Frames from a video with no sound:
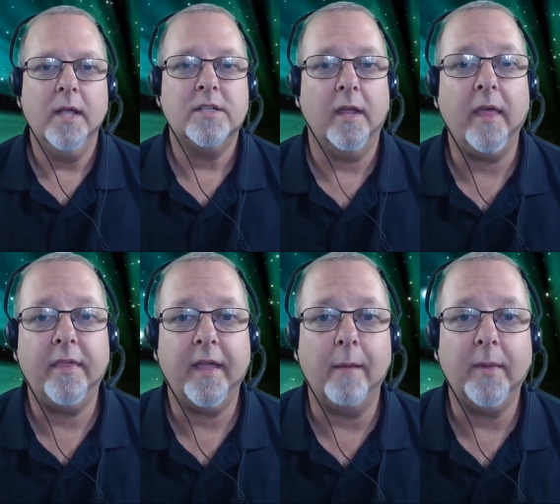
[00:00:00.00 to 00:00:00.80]
So the other
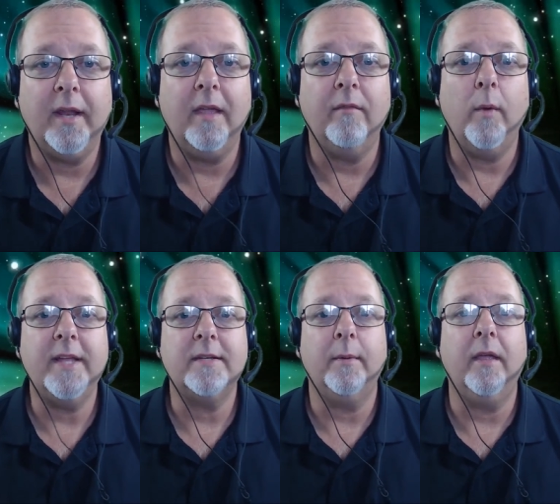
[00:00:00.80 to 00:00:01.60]
thing I'm going to give away
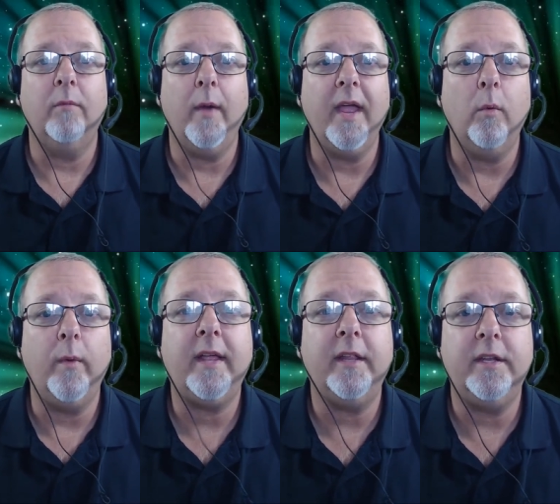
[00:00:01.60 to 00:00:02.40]
is I'm going to give away a
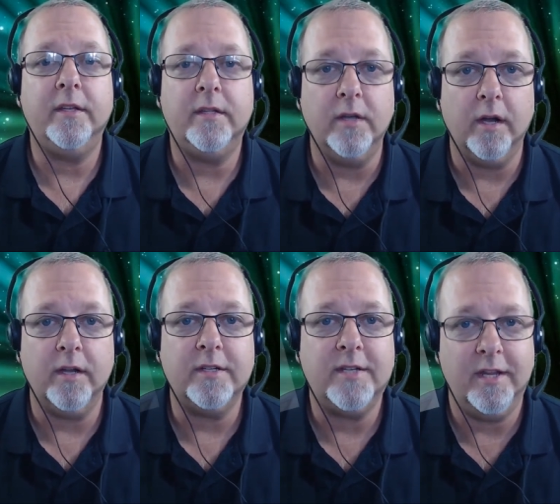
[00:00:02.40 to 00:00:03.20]
Weekly Dirt
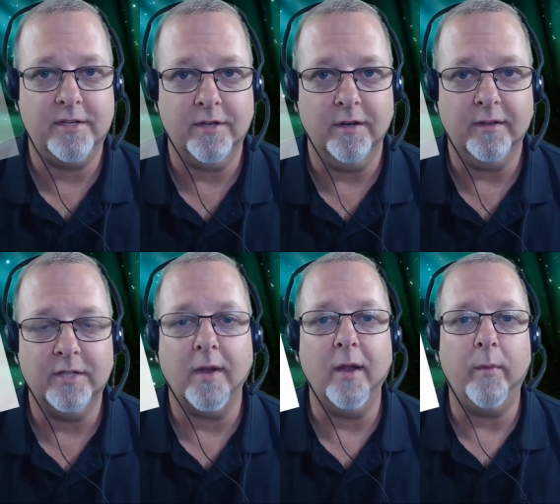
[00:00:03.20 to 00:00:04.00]
t-shirt.
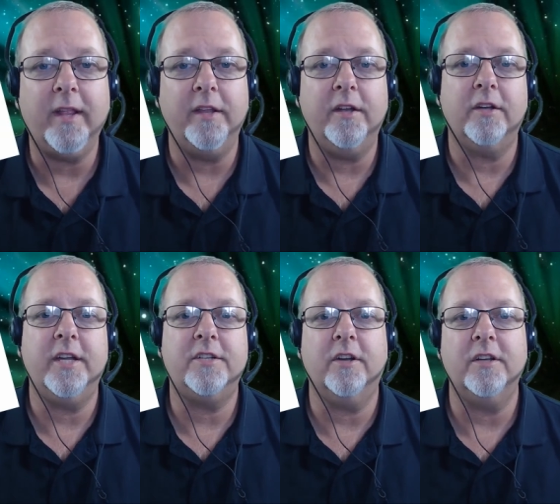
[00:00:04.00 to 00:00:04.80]
That's right, a Weekly Dirt
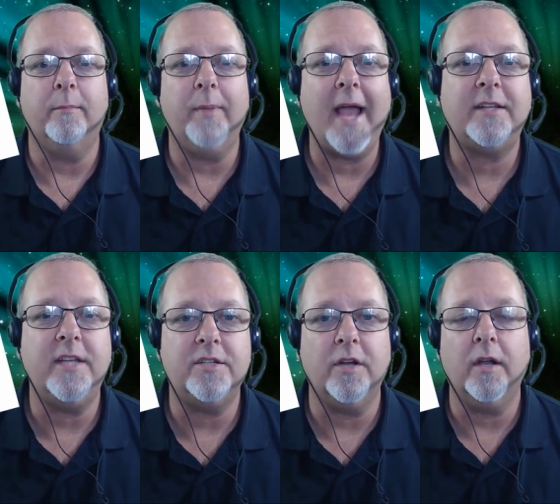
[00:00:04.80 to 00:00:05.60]
t-shirt is a black
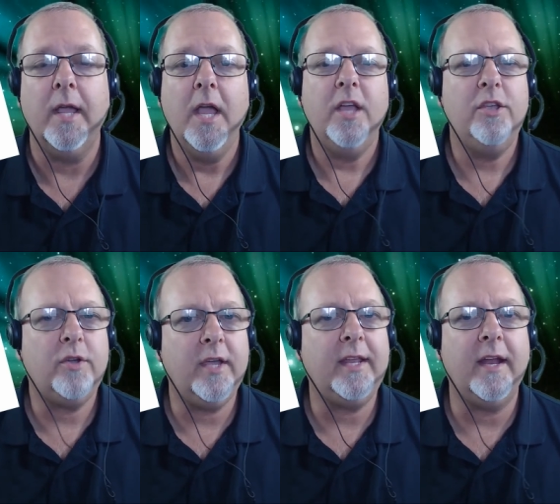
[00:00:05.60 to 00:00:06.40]
t-shirt. You
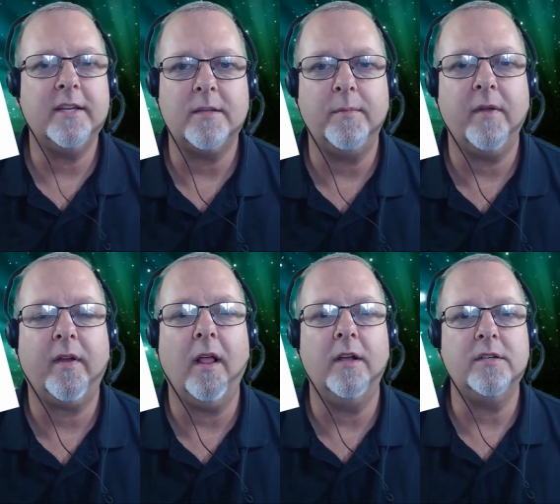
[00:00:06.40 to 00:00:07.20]
could get it in some
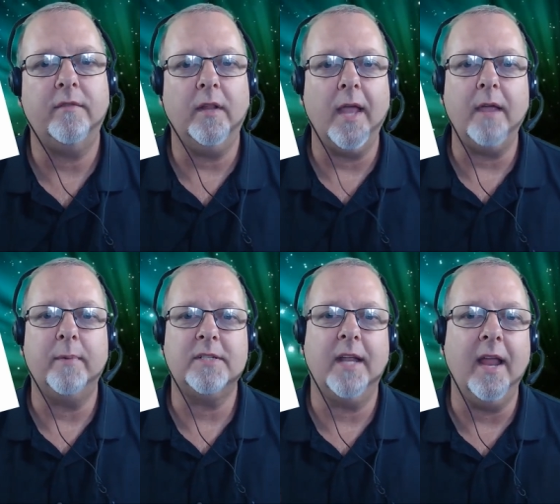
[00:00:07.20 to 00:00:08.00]
different colors if you like,
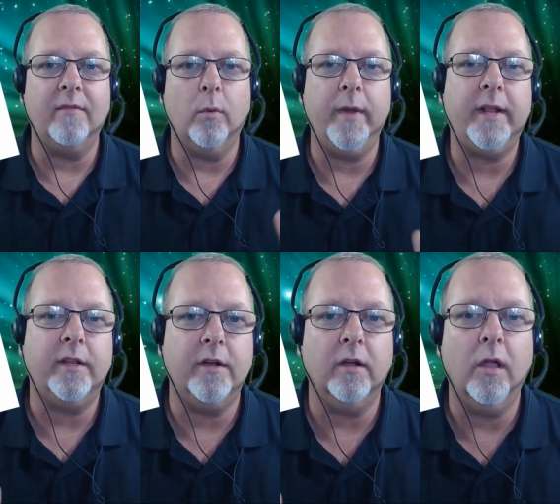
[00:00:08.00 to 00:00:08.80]
but it's going to have the
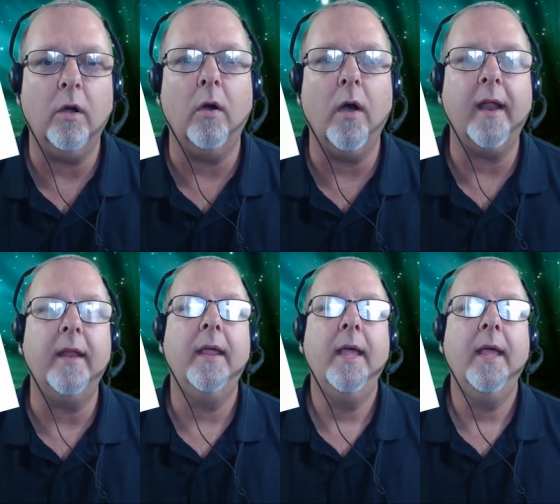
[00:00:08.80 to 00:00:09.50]
Weekly Dirt logo on it.